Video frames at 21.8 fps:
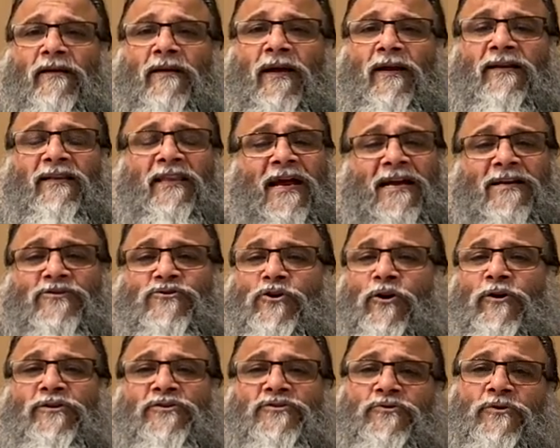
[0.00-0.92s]
And that
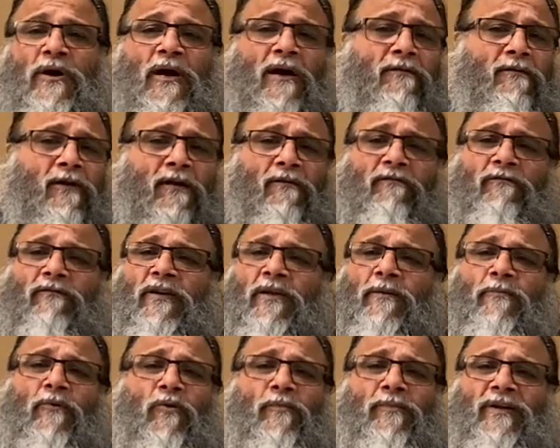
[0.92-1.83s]
choice you have
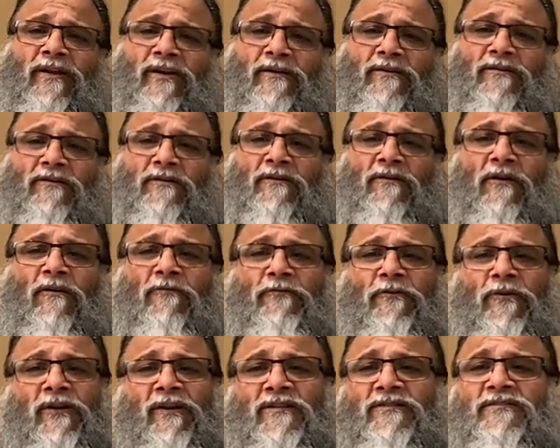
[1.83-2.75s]
every moment of
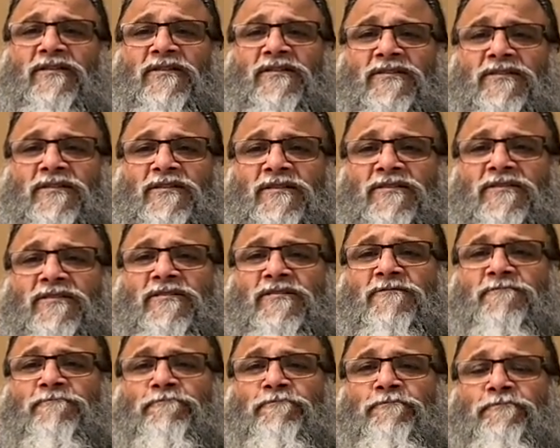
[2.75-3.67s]
your
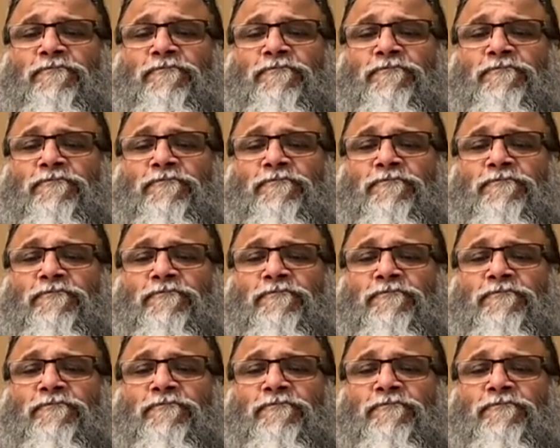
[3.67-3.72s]
existence.